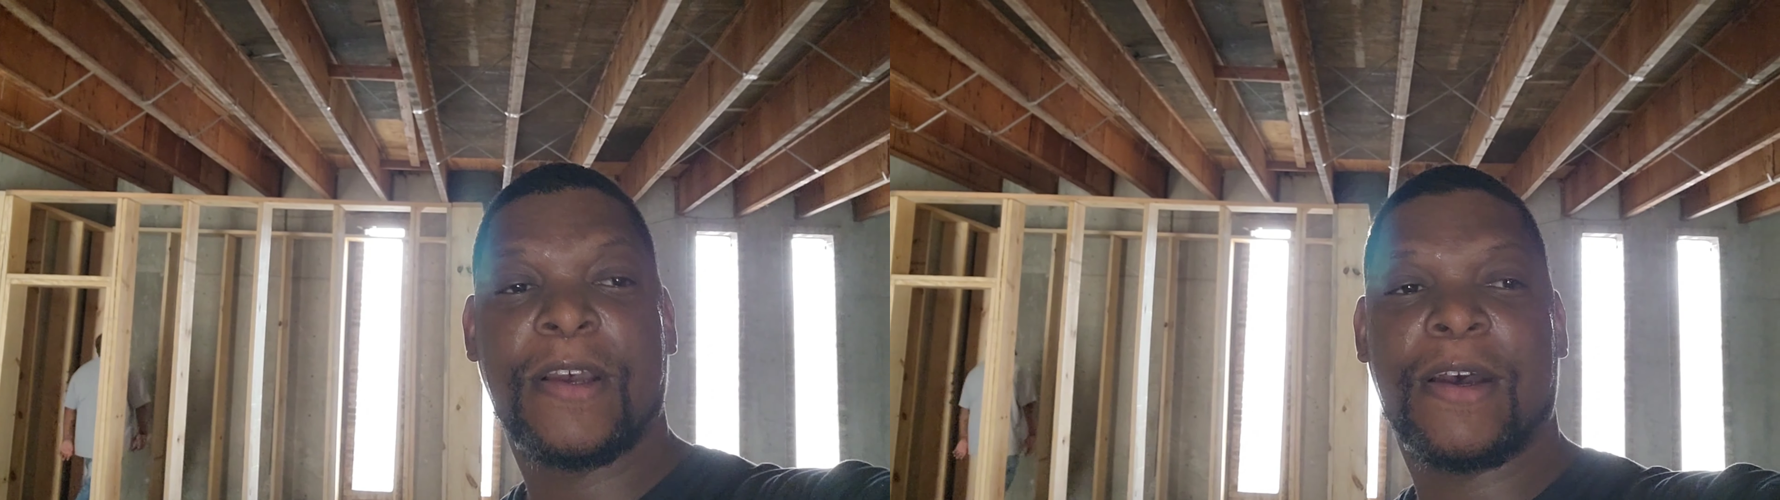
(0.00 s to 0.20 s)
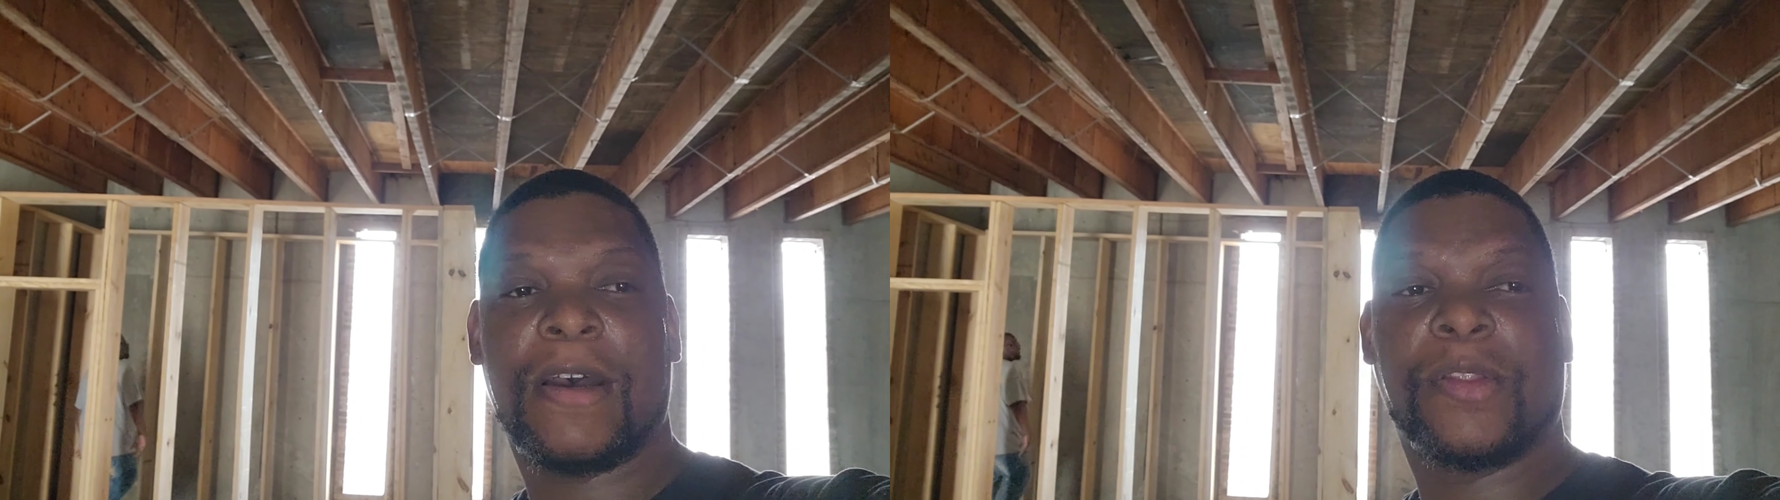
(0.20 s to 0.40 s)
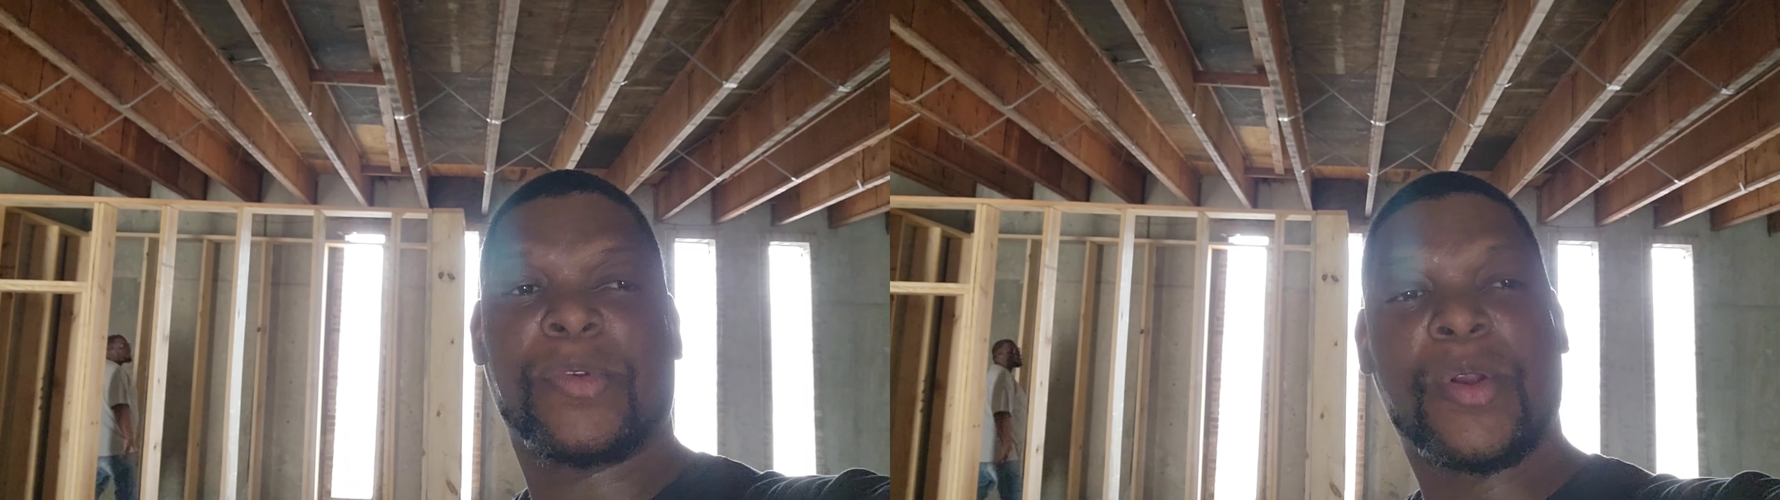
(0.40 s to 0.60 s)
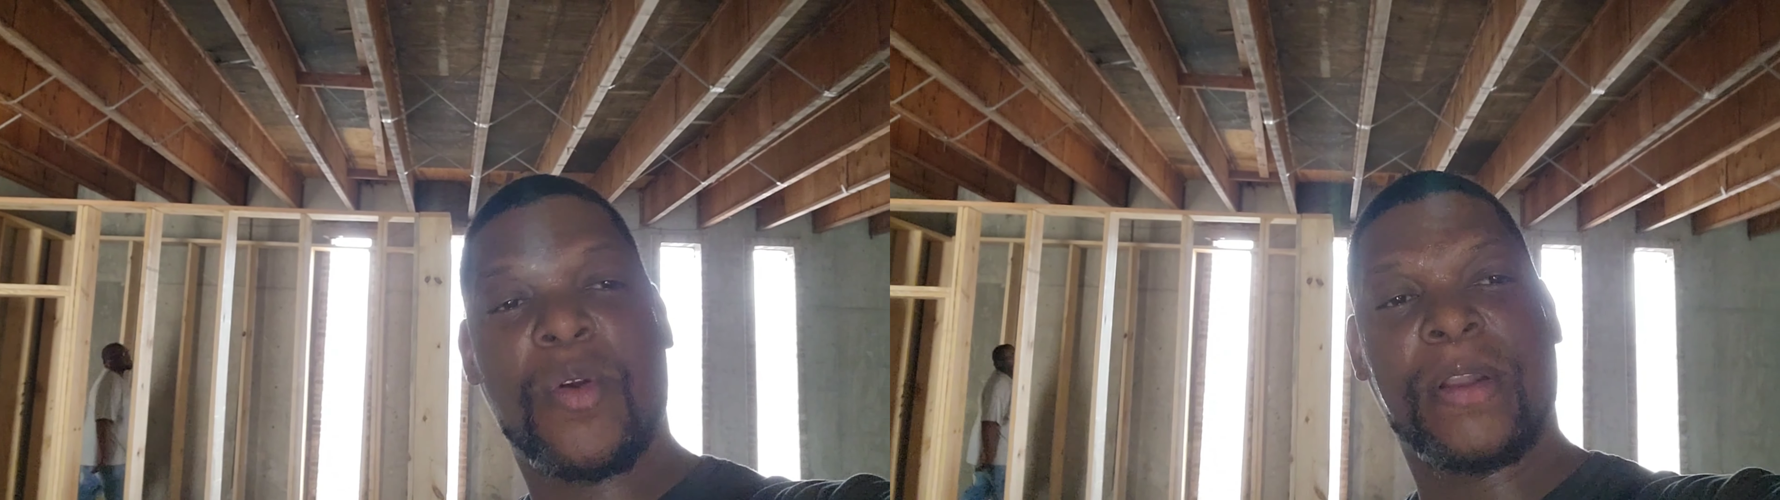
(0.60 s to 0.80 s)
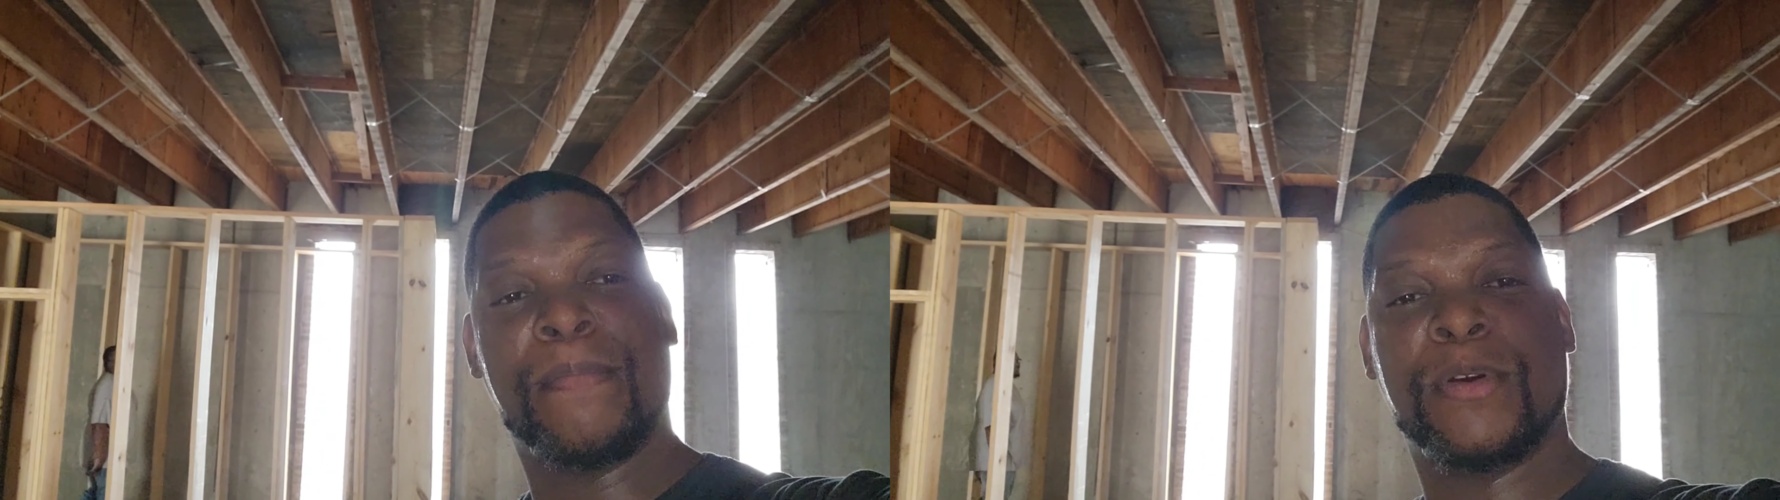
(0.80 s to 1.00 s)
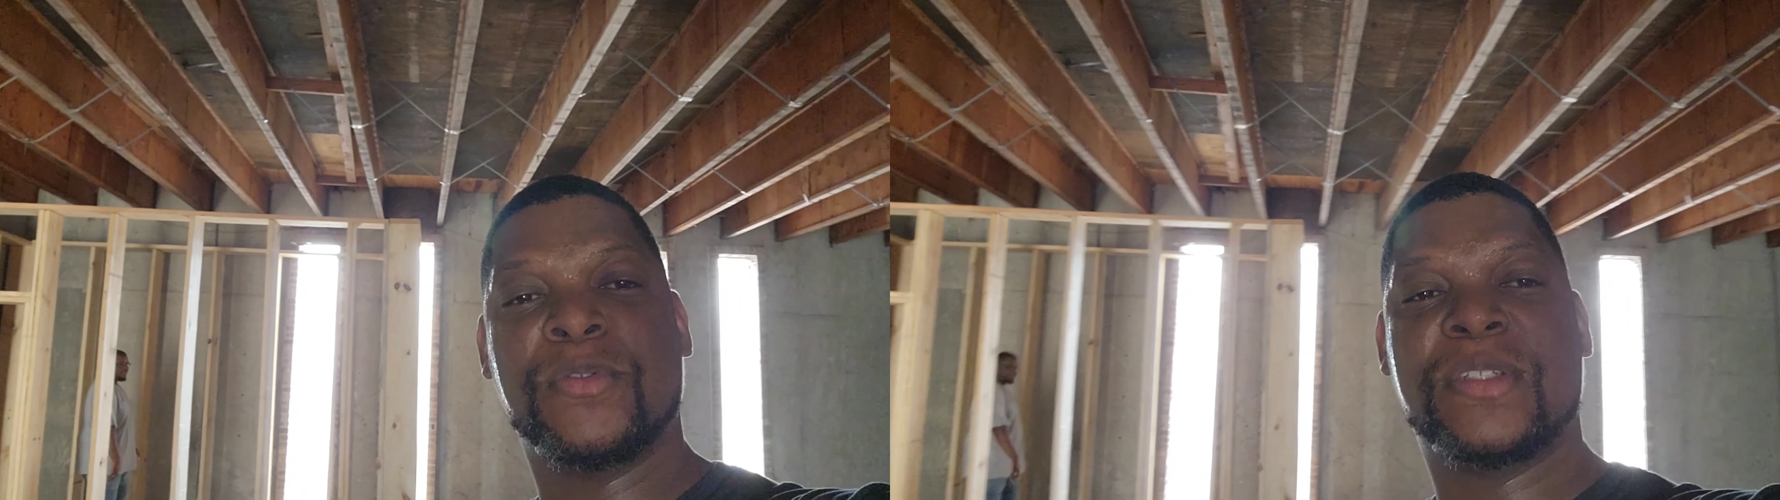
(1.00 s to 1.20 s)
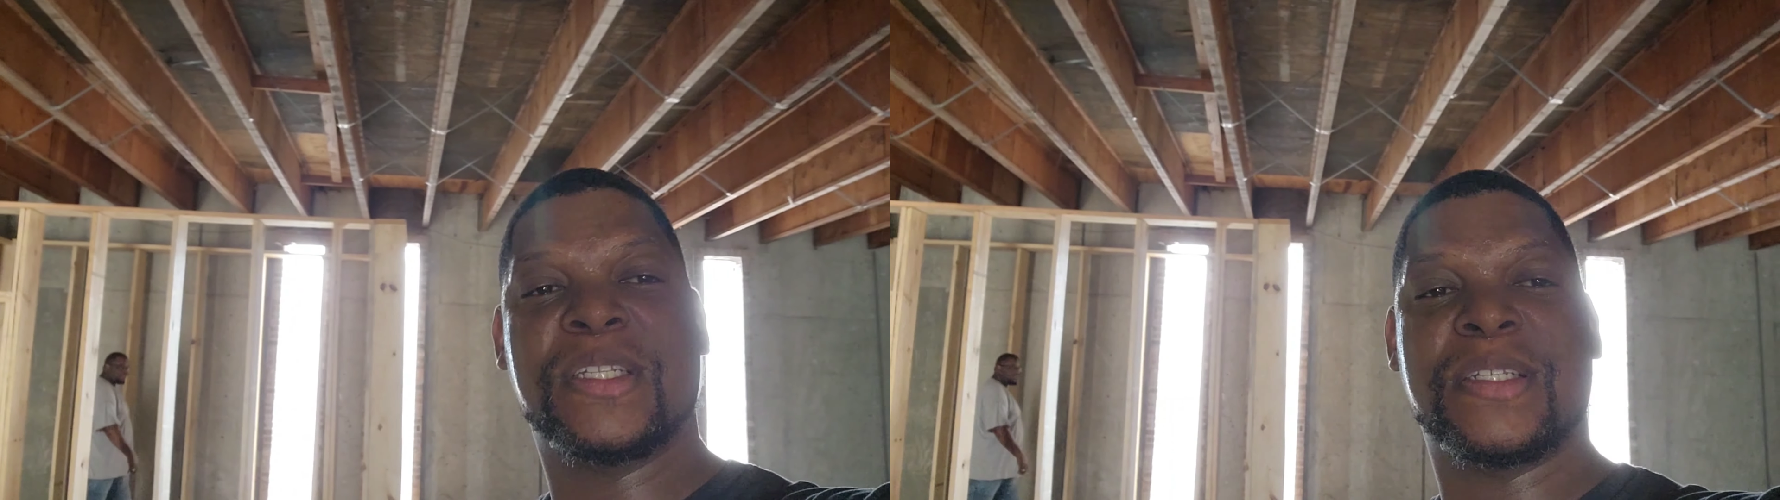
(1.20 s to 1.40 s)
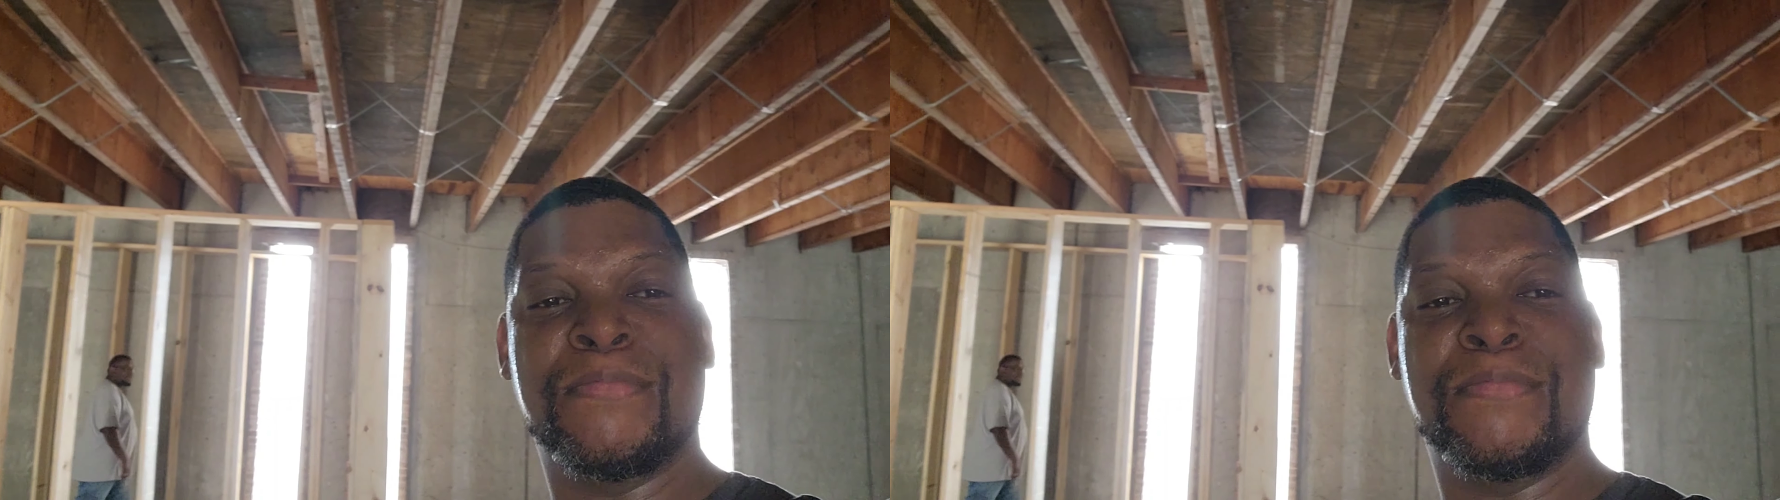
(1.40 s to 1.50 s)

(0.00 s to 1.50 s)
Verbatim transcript: uh, the recording booth to the